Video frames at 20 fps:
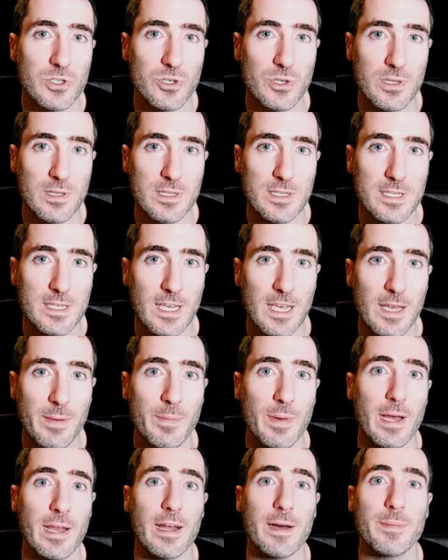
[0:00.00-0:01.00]
during this game,
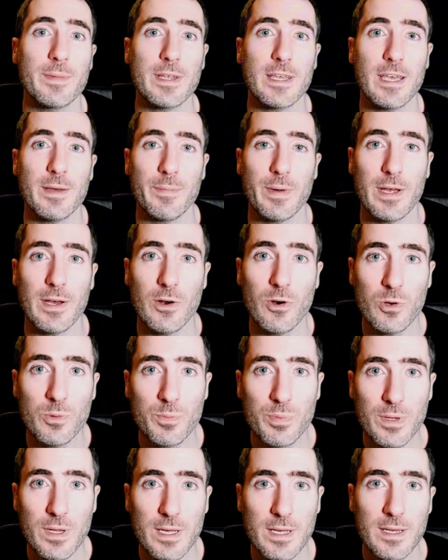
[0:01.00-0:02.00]
and I'm going to get my own
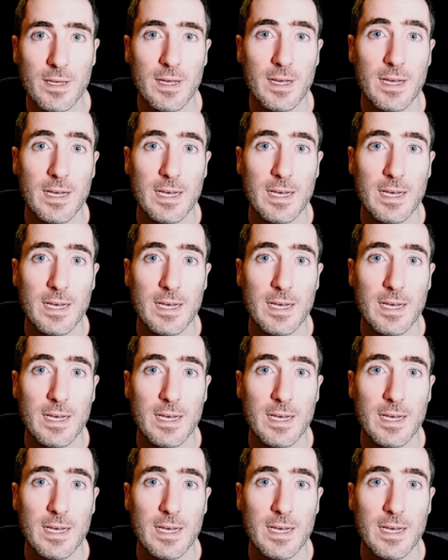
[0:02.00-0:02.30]
play.